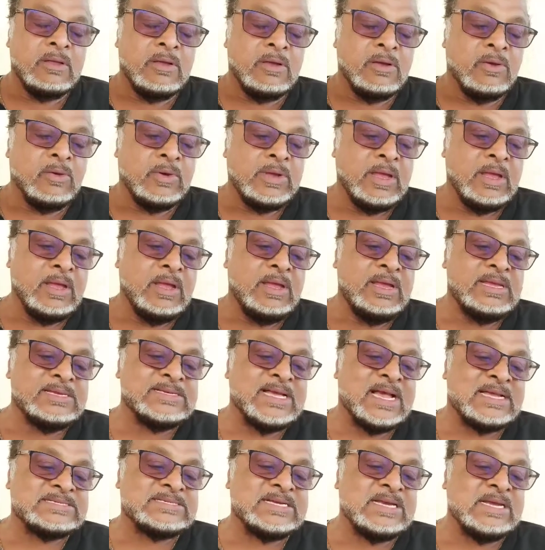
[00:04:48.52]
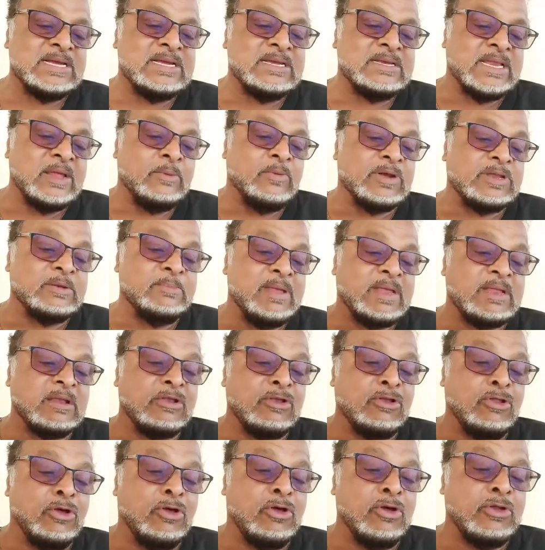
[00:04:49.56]
Okay, he's asking, they want to make it
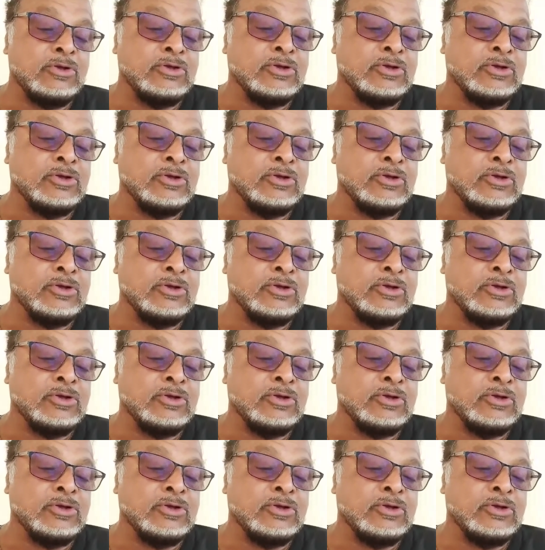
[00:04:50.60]
law.